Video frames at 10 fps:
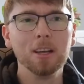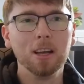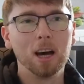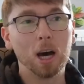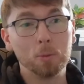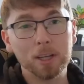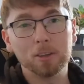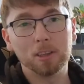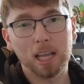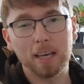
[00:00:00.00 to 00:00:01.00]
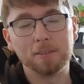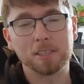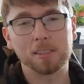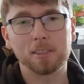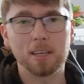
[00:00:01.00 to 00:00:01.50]
I went on
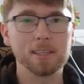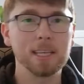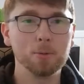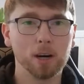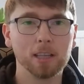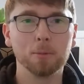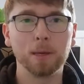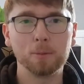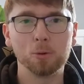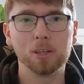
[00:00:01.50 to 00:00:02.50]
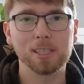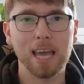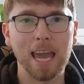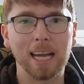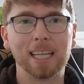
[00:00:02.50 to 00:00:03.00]
lives to see what other people were
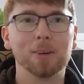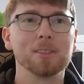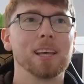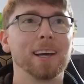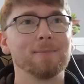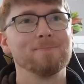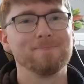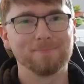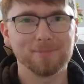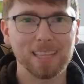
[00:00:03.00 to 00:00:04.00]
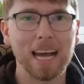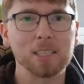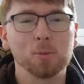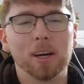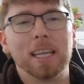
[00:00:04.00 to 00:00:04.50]
saying. And I was like,
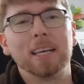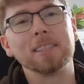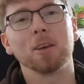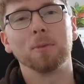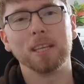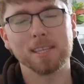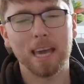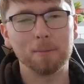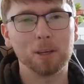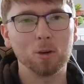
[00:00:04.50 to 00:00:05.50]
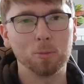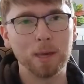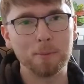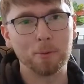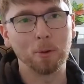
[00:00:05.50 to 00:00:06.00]
that's why there's so many skeptical
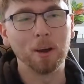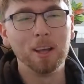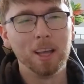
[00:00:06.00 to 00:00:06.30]
people.